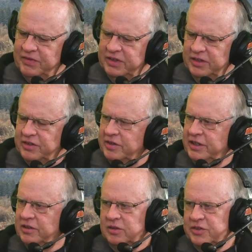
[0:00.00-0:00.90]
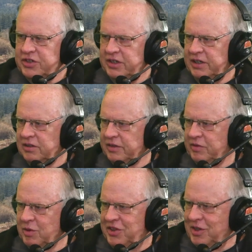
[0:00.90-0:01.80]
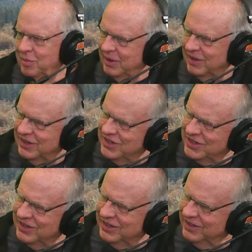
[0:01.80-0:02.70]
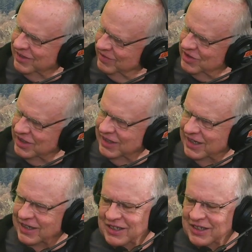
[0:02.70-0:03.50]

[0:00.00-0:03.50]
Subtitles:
of the 30-year-olds today are living with their parents. Have you seen that?